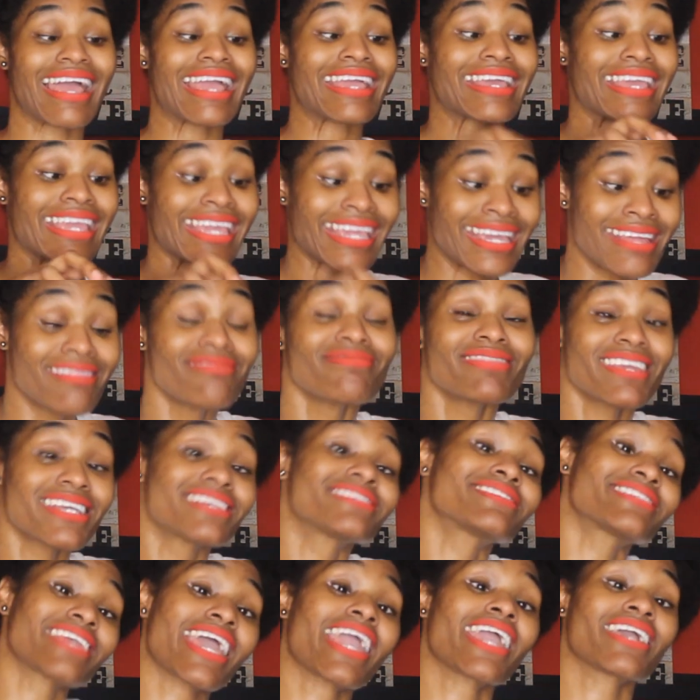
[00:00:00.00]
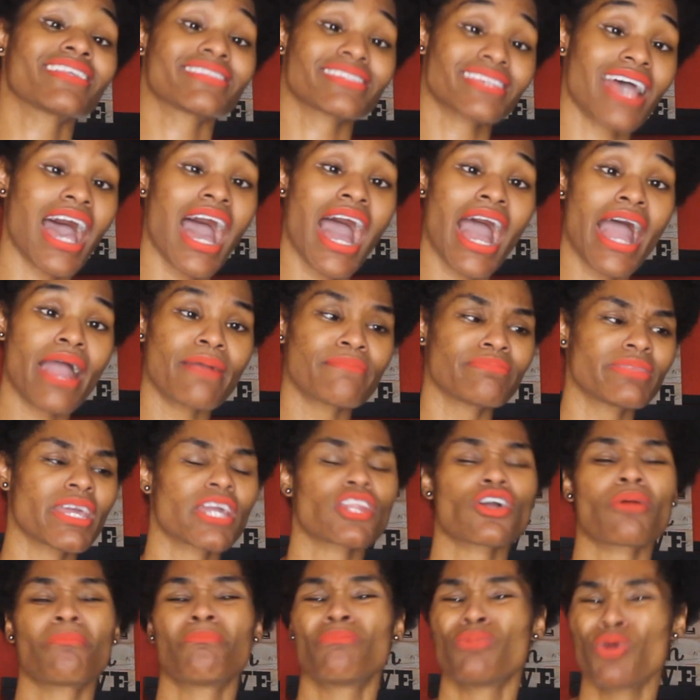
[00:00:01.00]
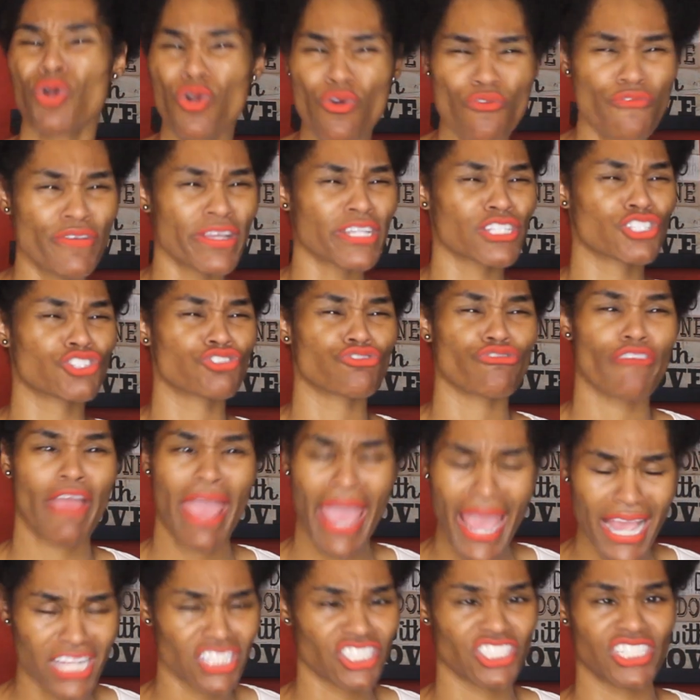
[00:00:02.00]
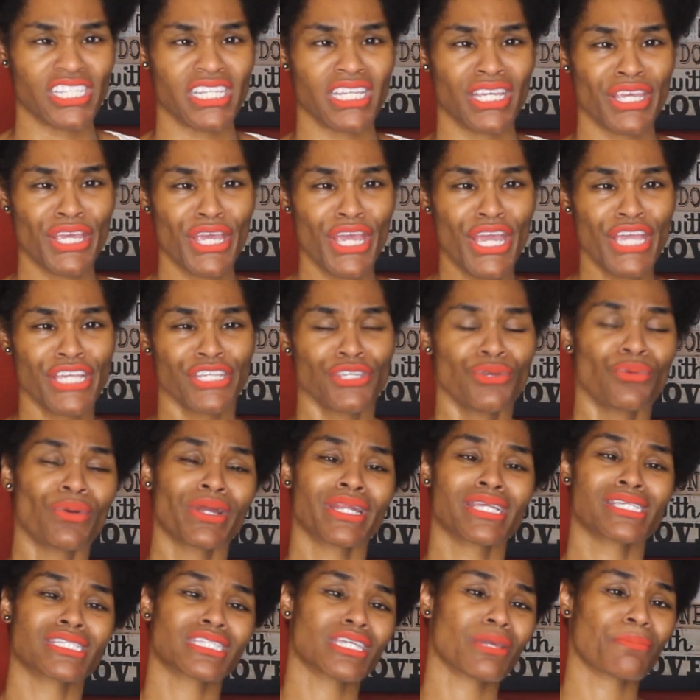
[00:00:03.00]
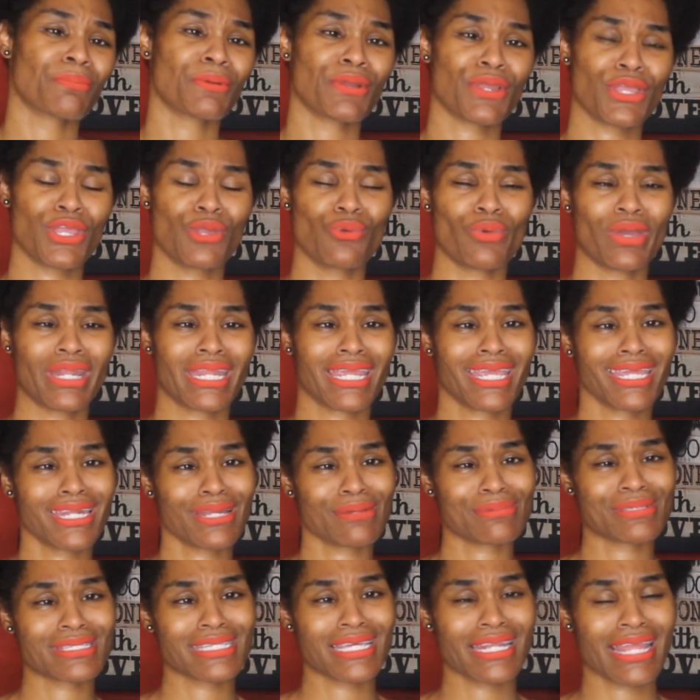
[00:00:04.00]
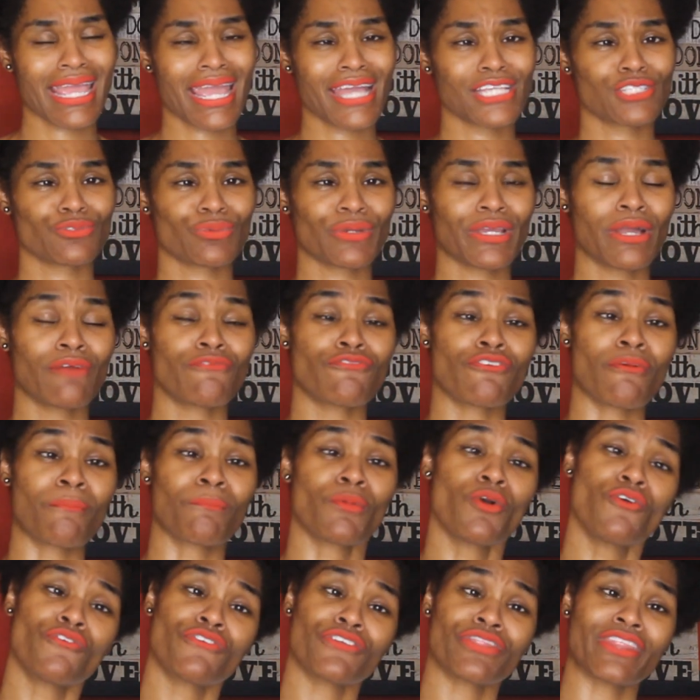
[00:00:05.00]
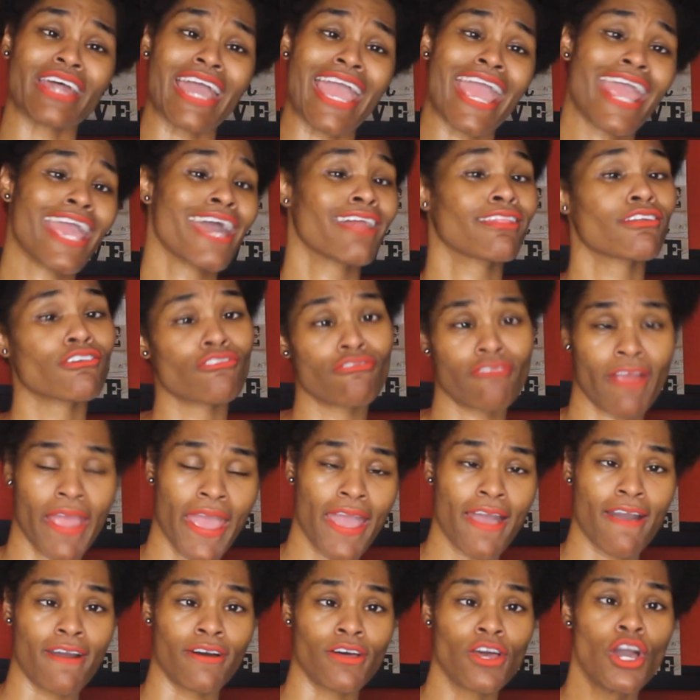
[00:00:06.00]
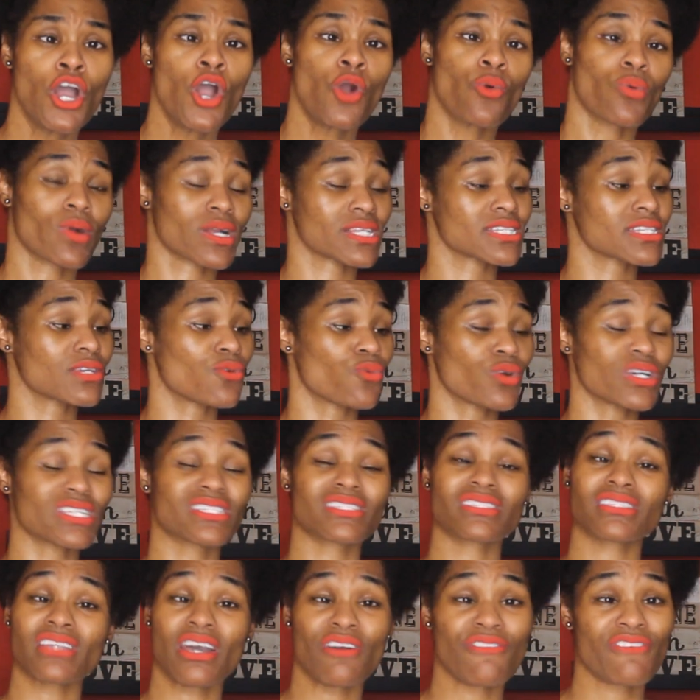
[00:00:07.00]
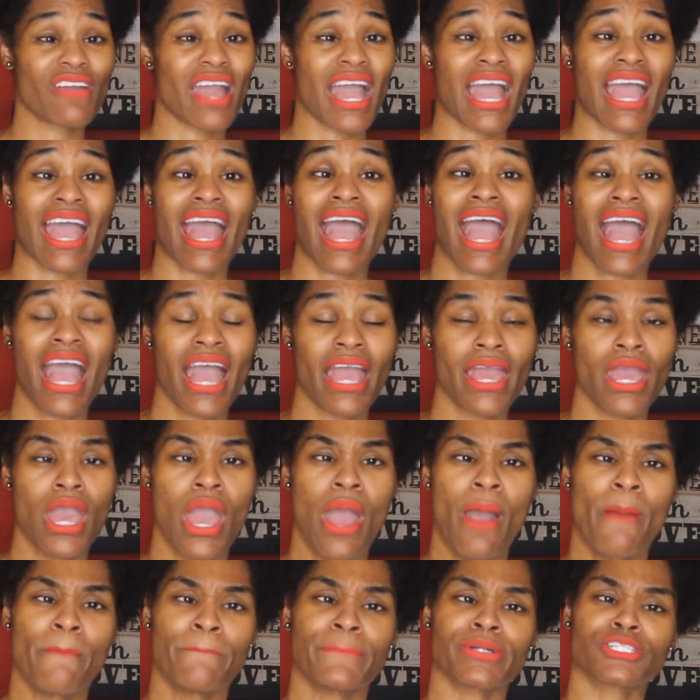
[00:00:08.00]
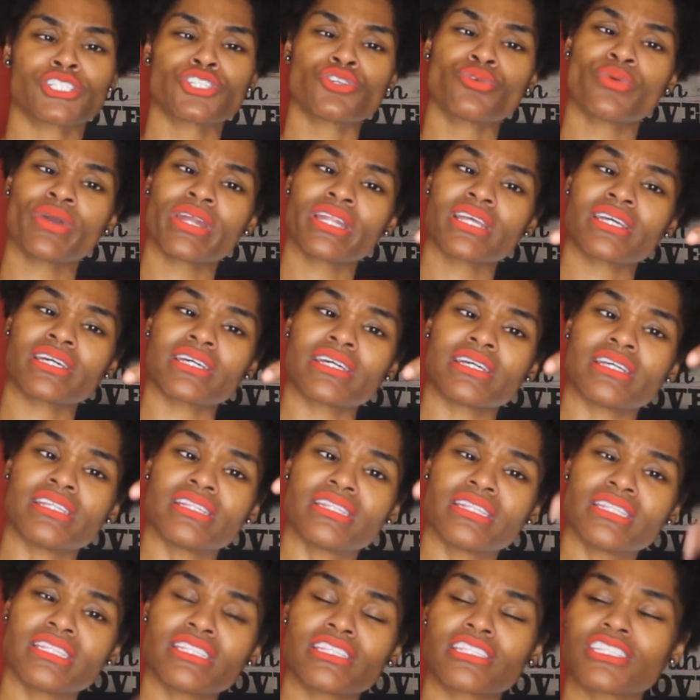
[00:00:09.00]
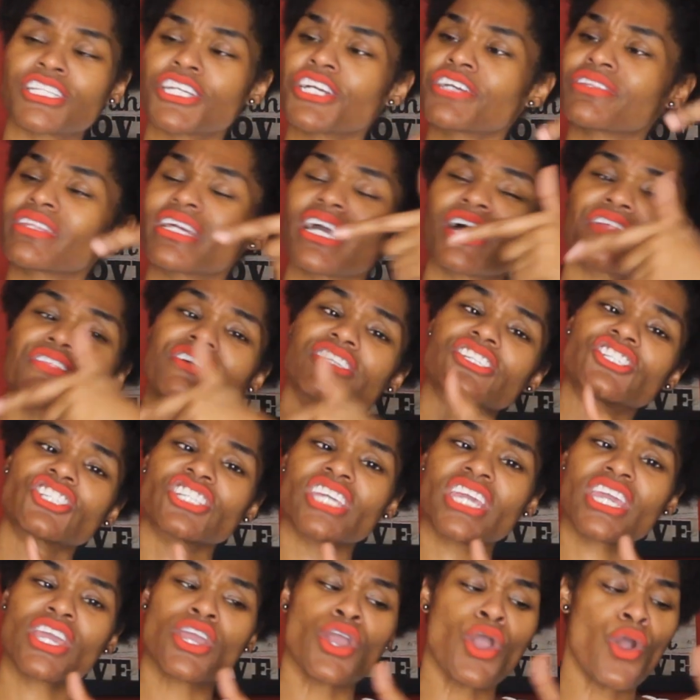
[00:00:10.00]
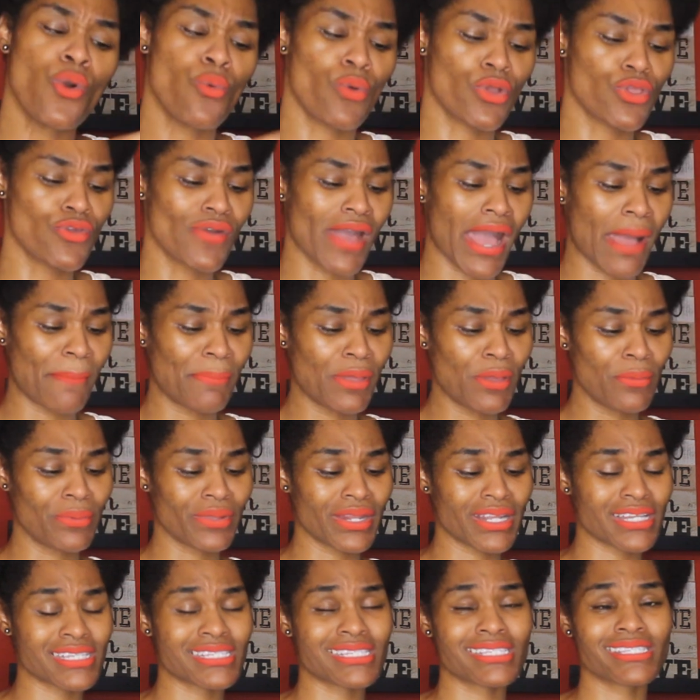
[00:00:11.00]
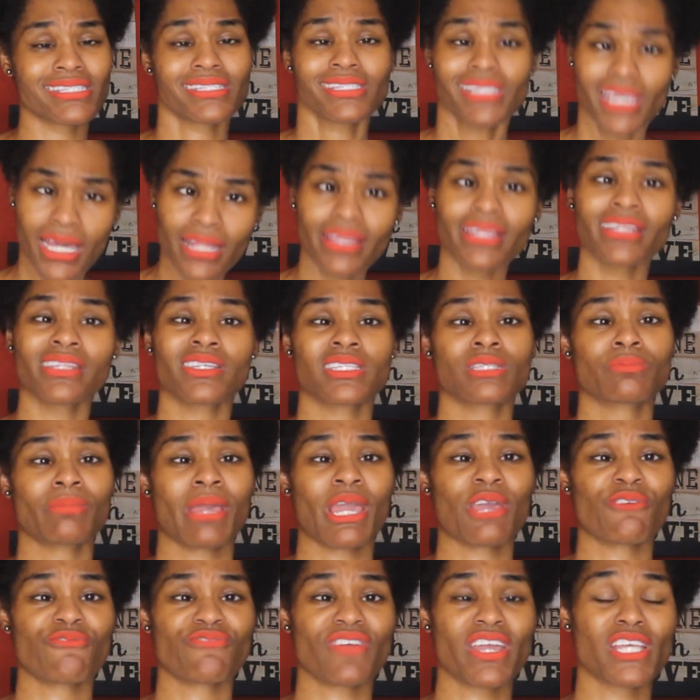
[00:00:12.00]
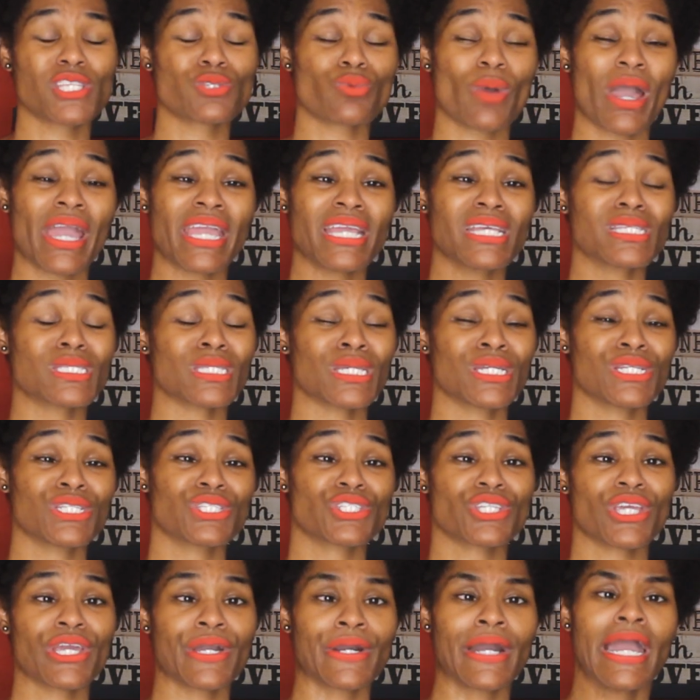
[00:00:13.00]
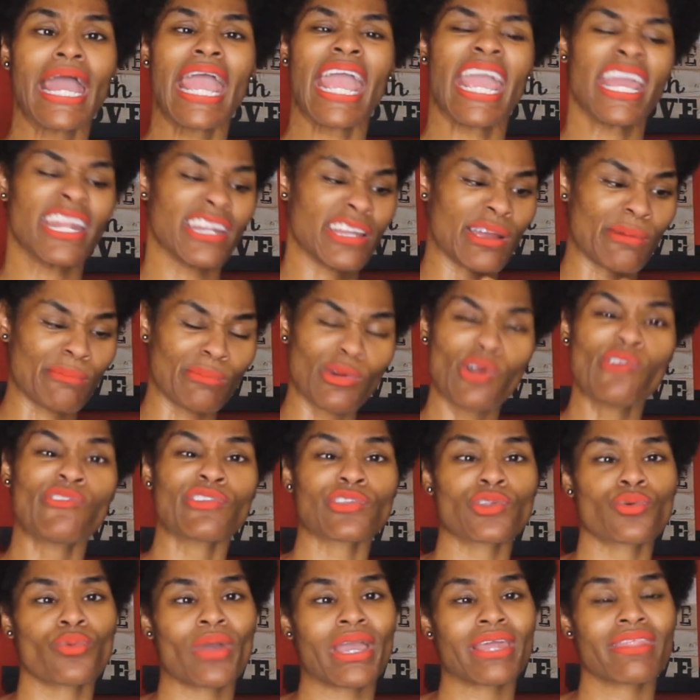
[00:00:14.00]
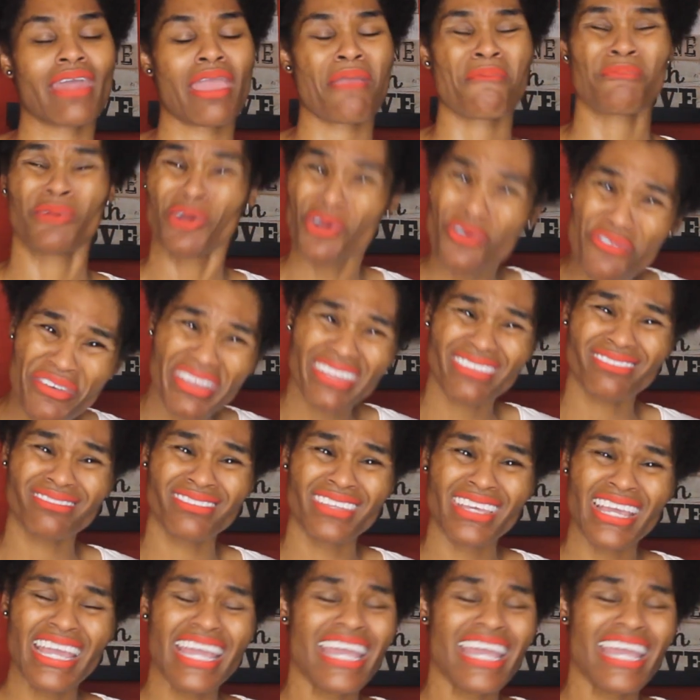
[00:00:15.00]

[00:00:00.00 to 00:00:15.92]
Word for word: Like in this day and time, that are moving trashy. You want to sit here and you want to get upset at Azriel for moving the hell around when when stuff got hot, but you want to turn the other cheek when you got people that's still in this man's face while he's in jail and they're moving the way they moving.